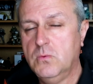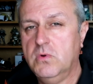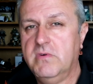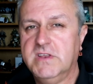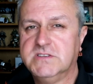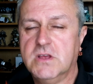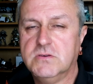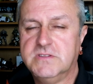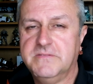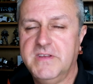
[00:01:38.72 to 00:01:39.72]
we're ready to
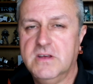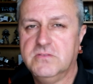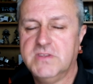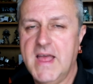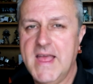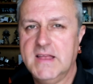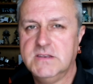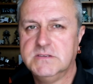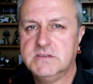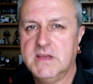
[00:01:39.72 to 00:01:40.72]
go to the field
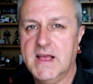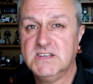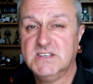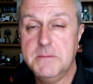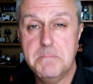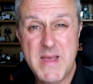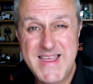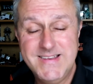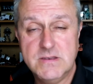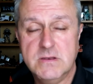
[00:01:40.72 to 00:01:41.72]
and actually
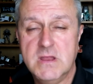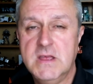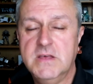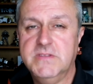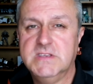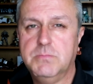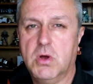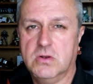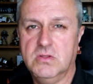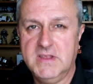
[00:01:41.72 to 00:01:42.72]
maiden this
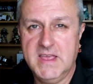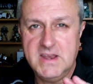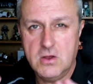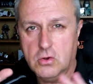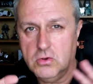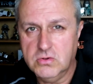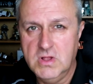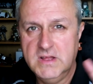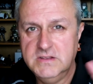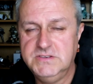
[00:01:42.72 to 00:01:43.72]
model and get it
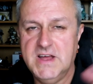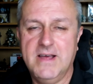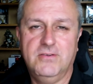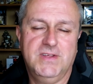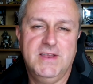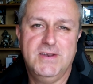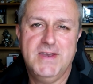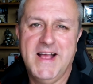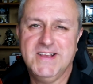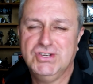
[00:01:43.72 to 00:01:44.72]
all dialed in
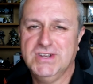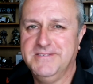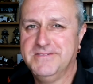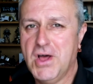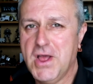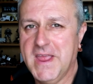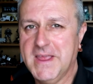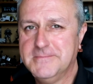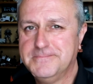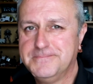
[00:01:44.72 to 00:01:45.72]
and actually
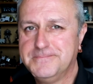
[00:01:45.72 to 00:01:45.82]
flying.